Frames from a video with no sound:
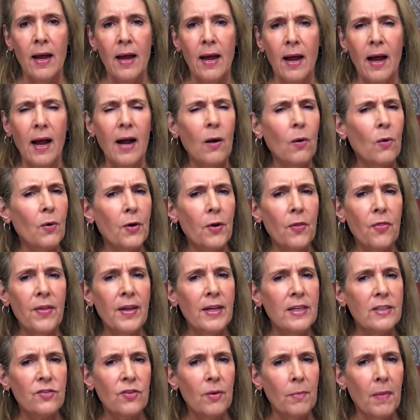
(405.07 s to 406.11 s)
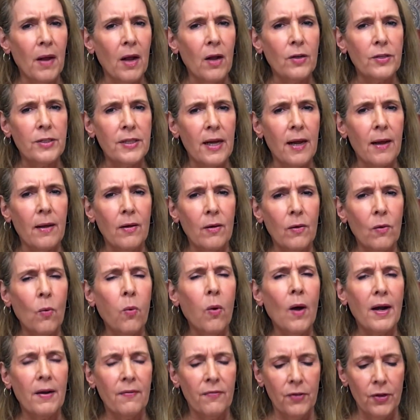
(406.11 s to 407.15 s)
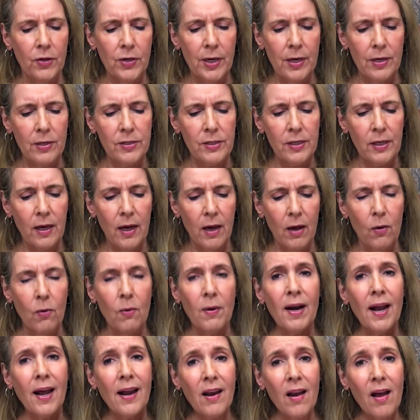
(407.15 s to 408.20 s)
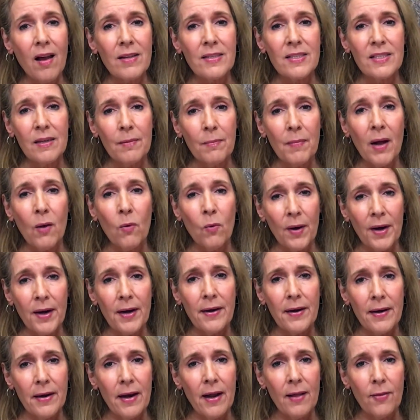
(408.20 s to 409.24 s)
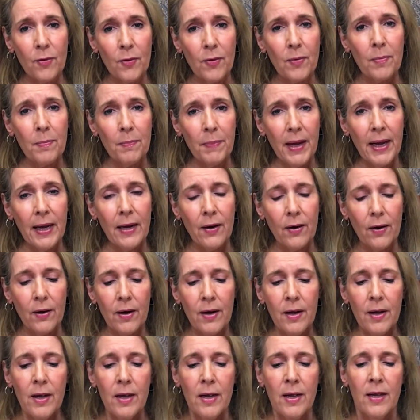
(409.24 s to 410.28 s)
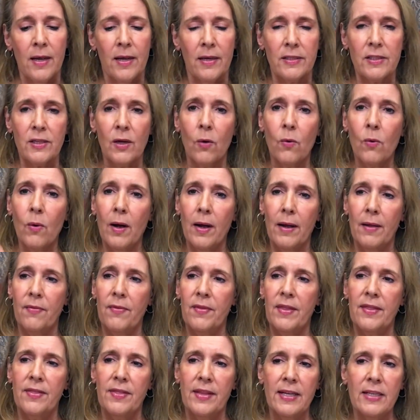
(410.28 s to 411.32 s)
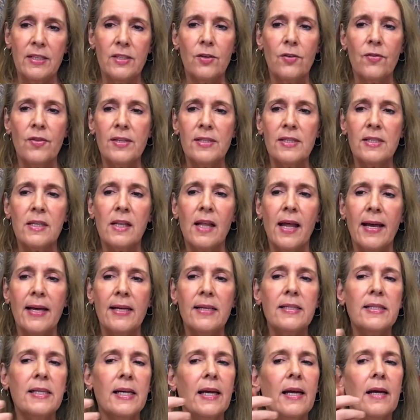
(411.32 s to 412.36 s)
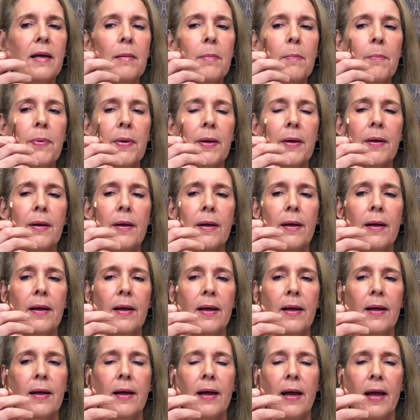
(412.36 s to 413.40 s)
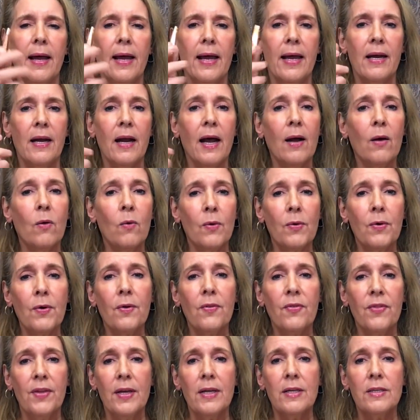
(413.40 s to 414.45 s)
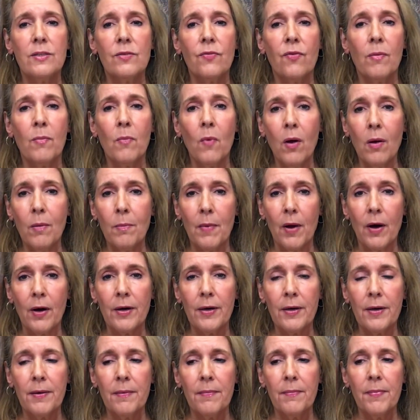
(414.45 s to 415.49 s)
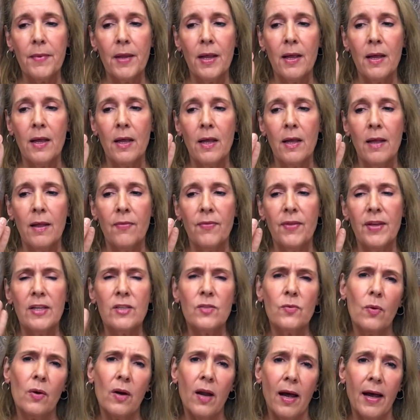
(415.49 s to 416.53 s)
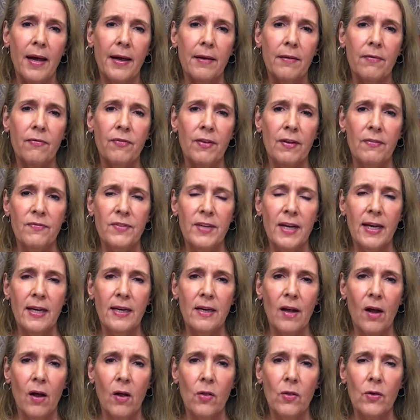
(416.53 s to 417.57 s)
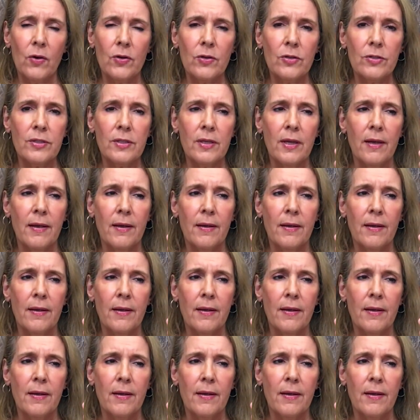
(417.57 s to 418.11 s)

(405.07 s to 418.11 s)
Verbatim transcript: I ordered these from Ulta quite a few years ago. When I lost them, I wanted another pair. So these are the slant tip, and I ordered these from Walmart. These were like $15.